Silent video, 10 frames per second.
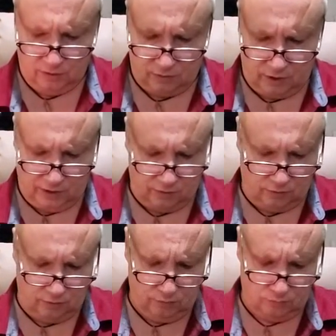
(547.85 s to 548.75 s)
Like,
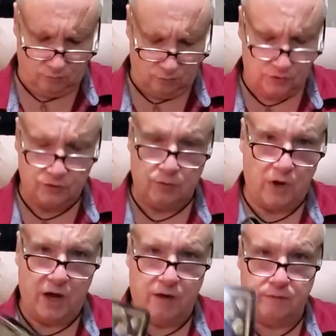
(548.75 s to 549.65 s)
what you
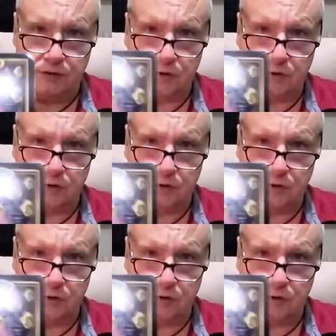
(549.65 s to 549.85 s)
have is